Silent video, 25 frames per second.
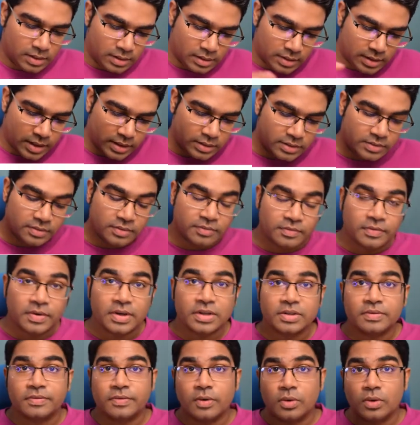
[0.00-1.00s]
let's
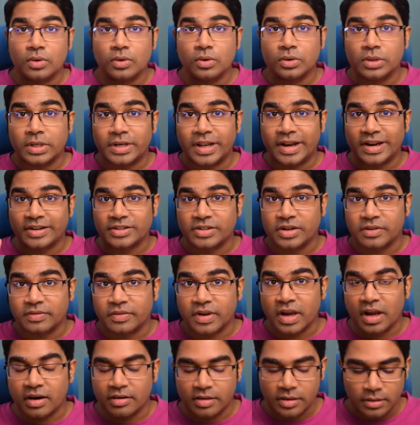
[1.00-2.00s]
first follow the direction of
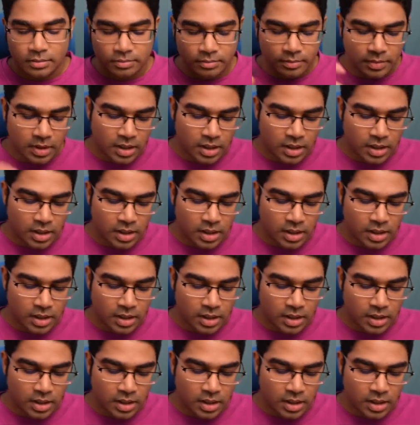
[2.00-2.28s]
current.